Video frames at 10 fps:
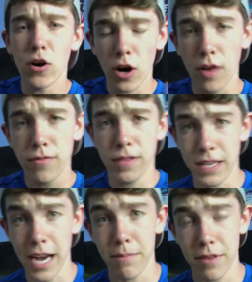off the
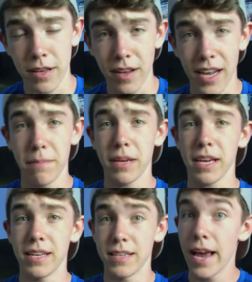top of the light,
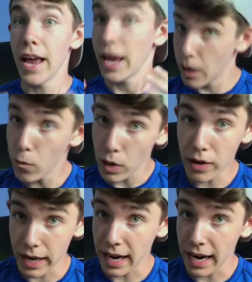because it will
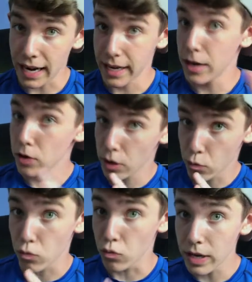get hot. It'll get
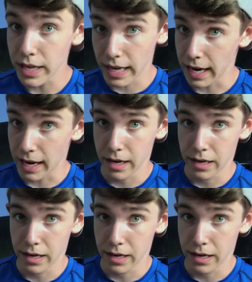really hot.